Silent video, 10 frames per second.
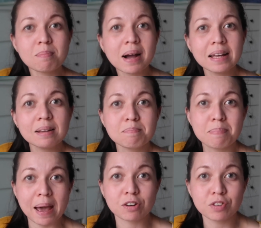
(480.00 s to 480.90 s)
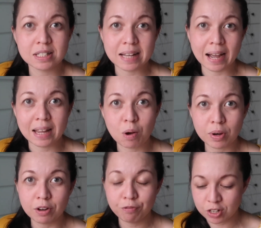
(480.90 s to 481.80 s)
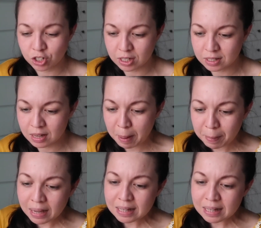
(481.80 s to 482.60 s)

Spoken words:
my battery die, I want to finish this up.